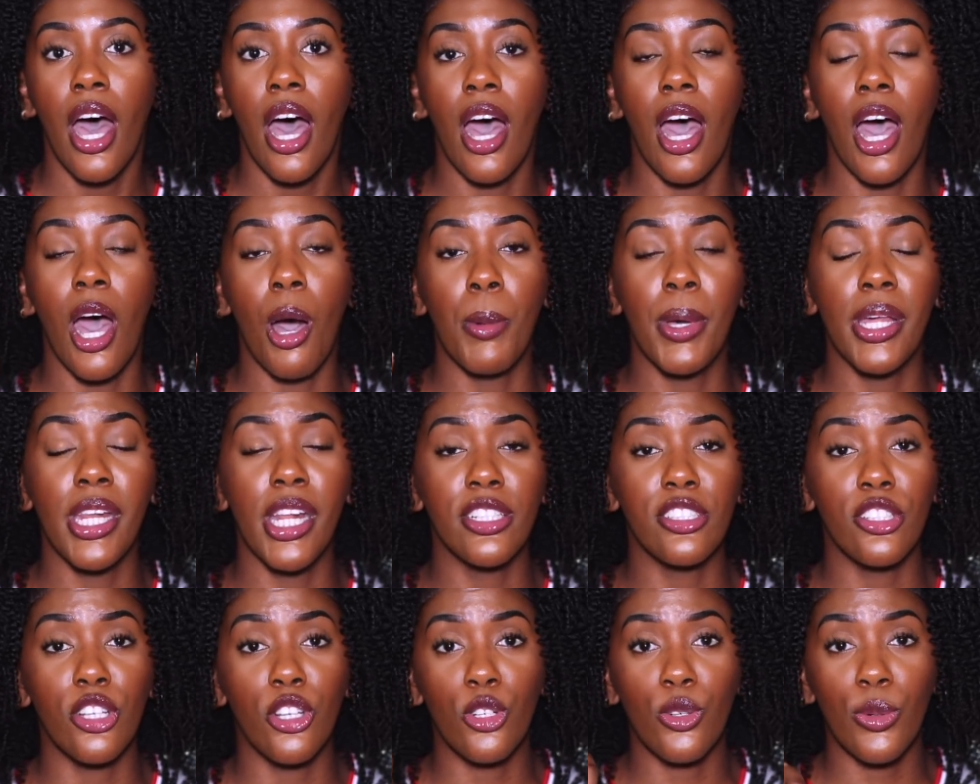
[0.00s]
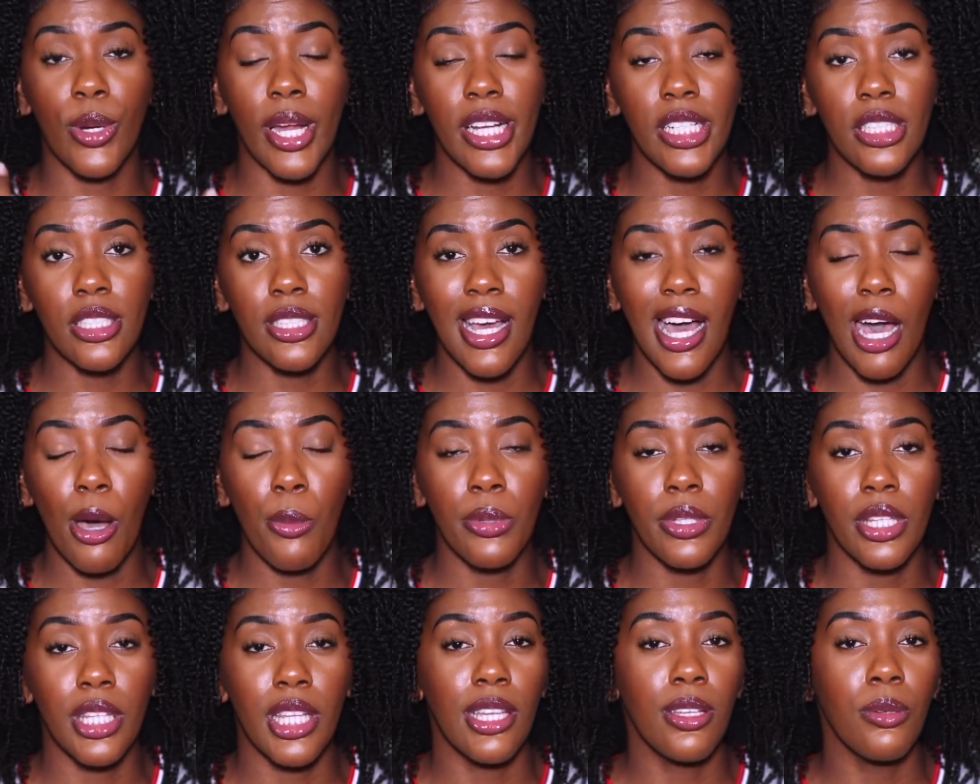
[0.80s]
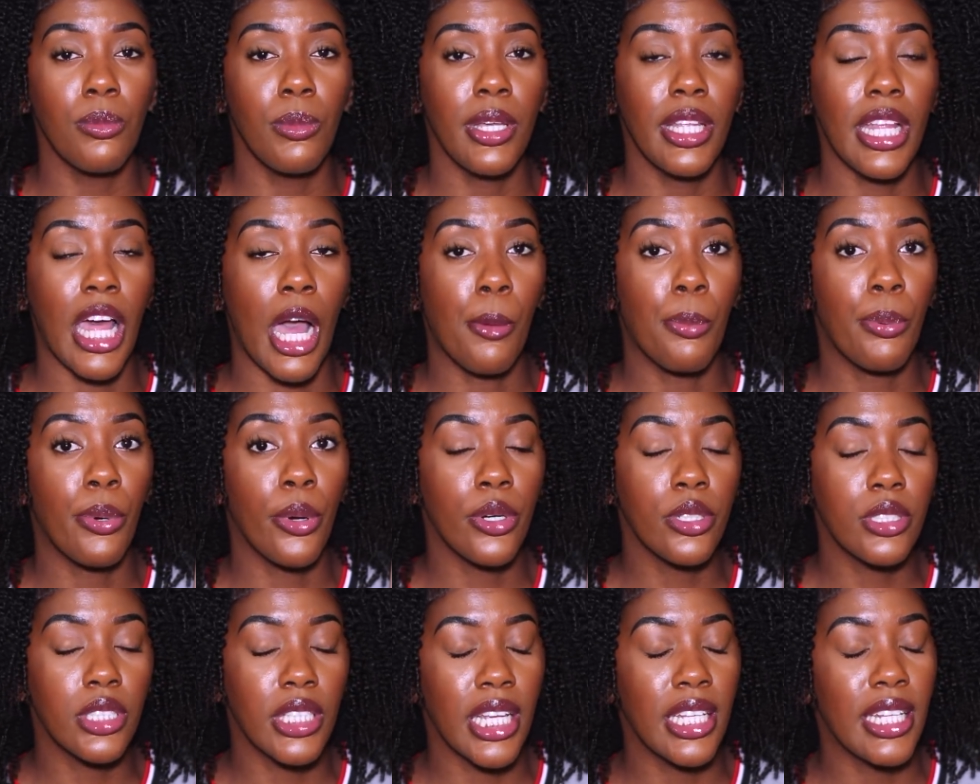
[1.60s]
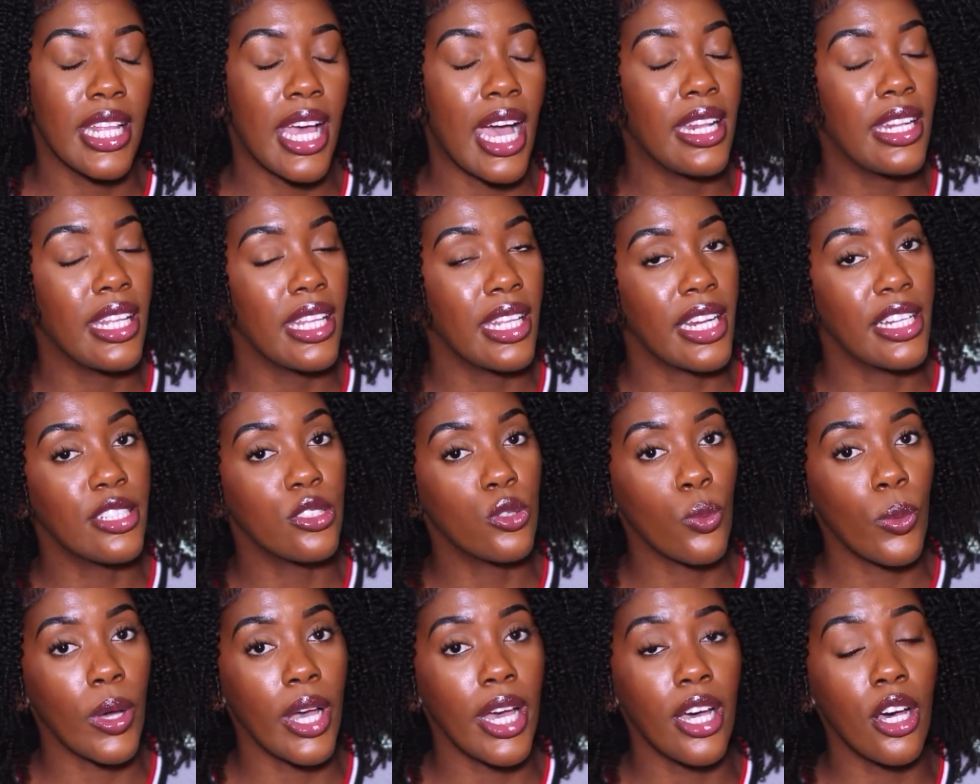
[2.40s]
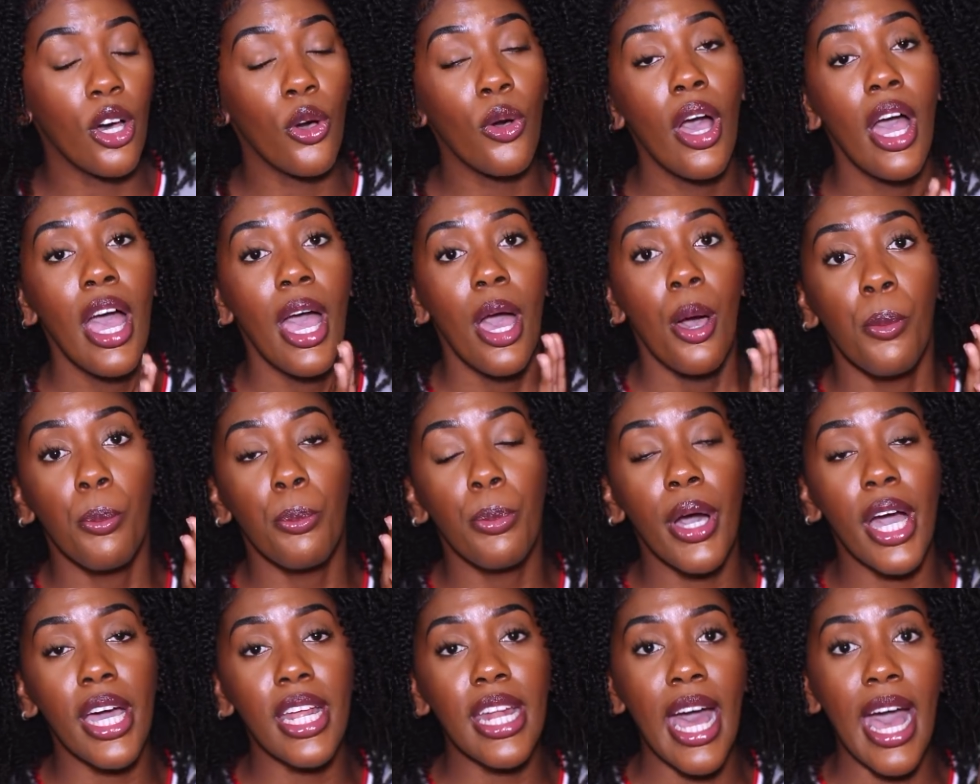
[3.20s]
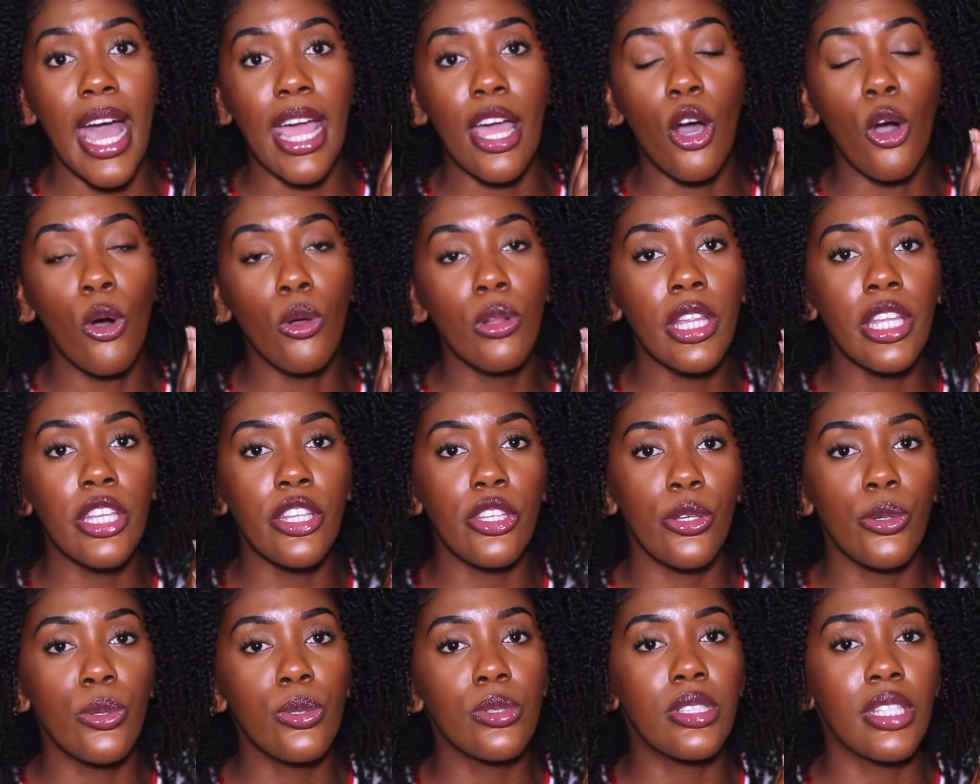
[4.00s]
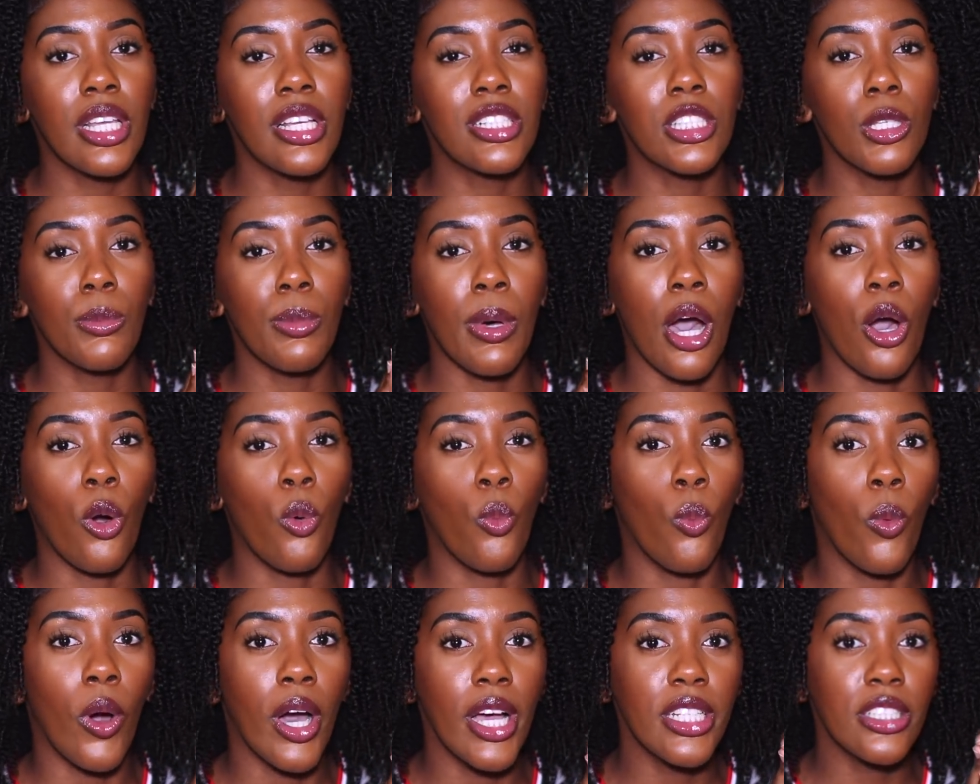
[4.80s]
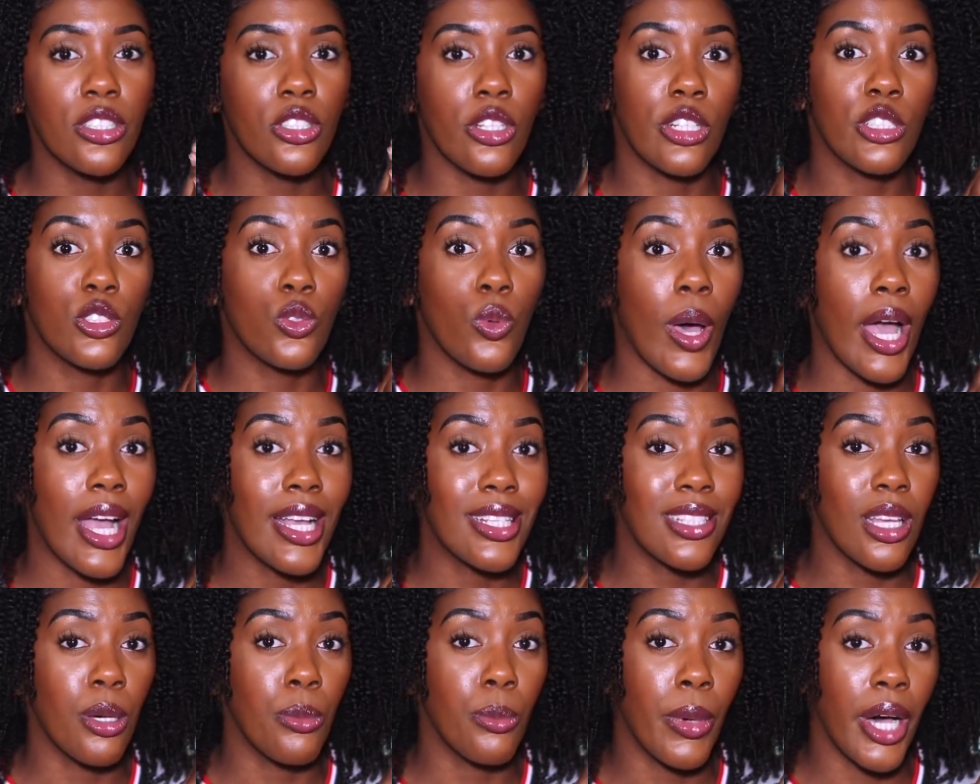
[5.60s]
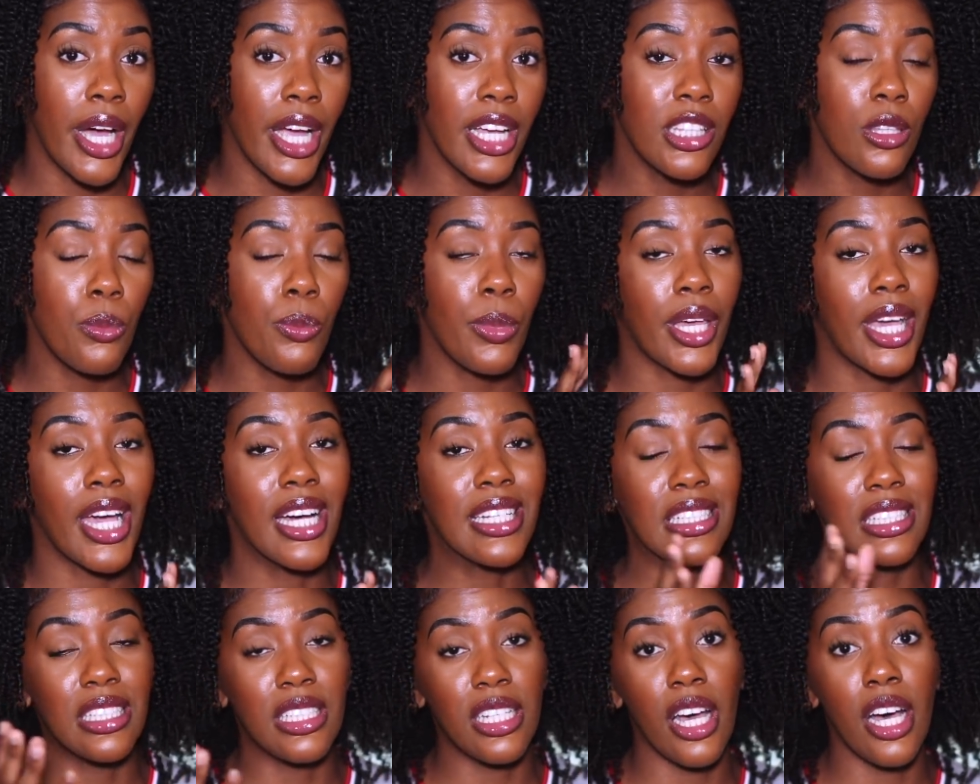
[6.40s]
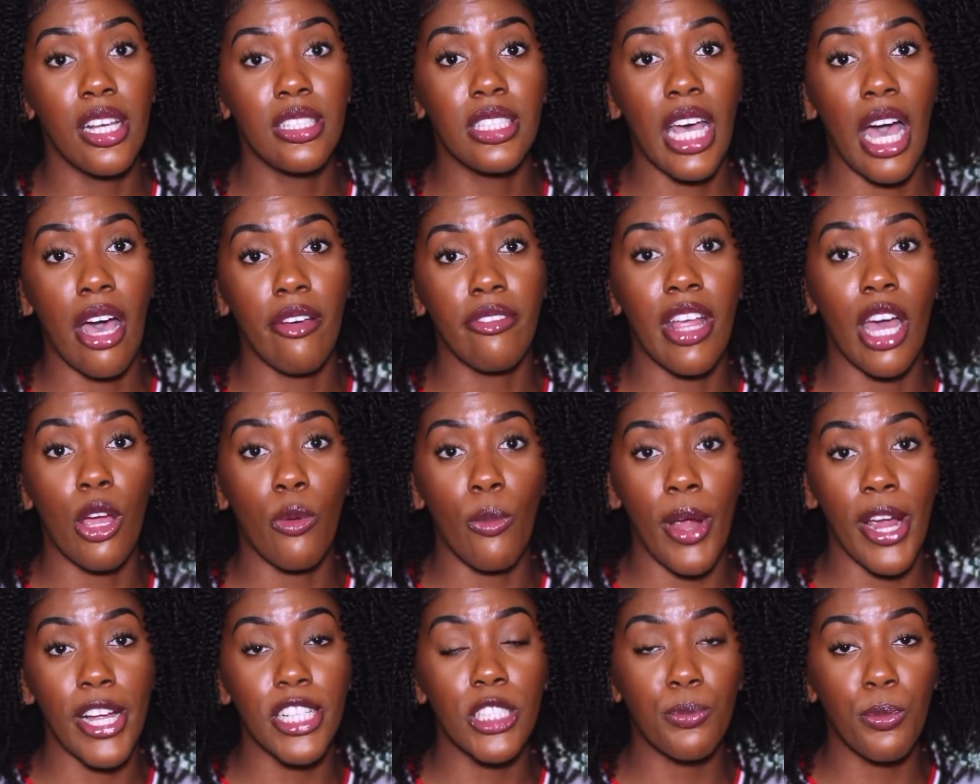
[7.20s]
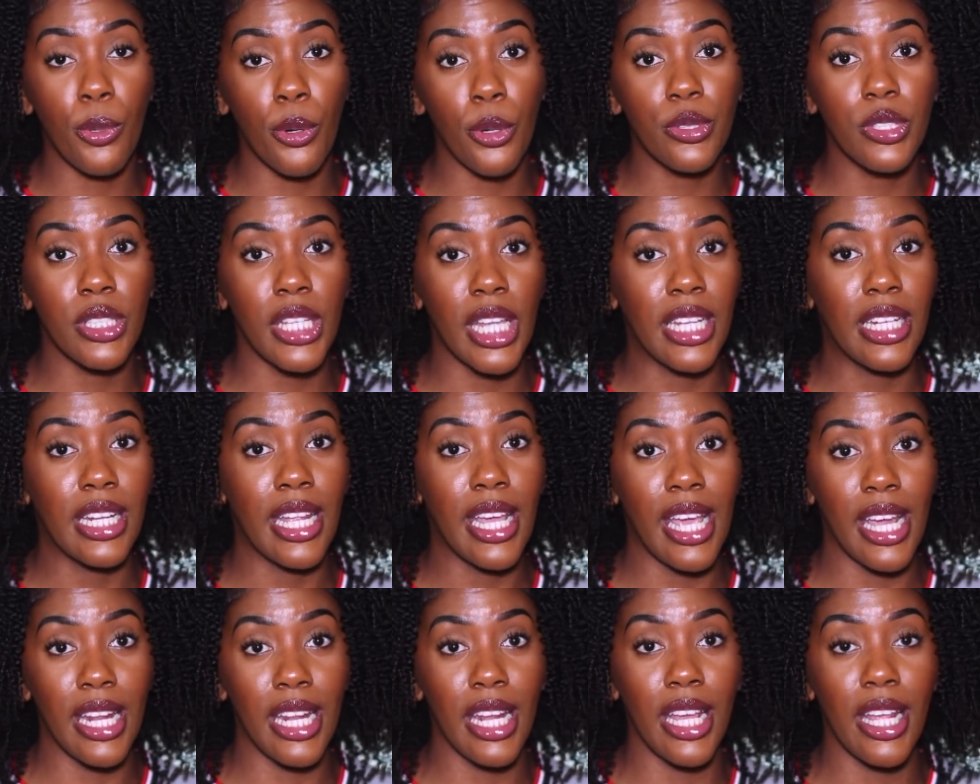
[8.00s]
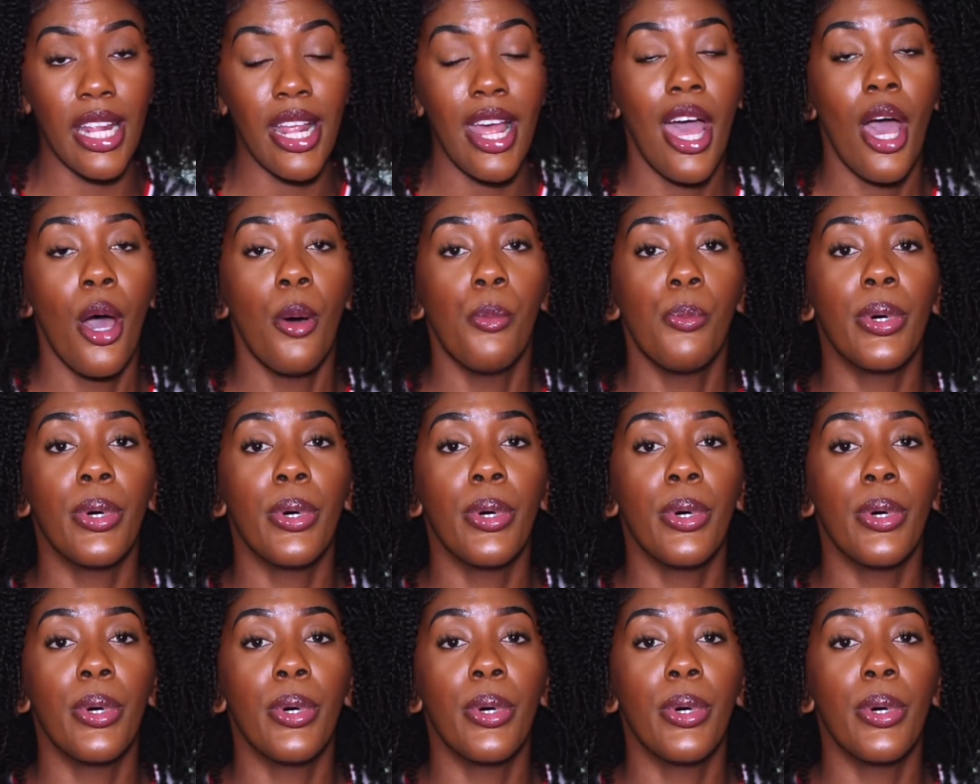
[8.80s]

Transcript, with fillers: Um, it does a great job with giving me that protein that I need as well. But I only use this about once or twice a month because it does have that rice protein in it.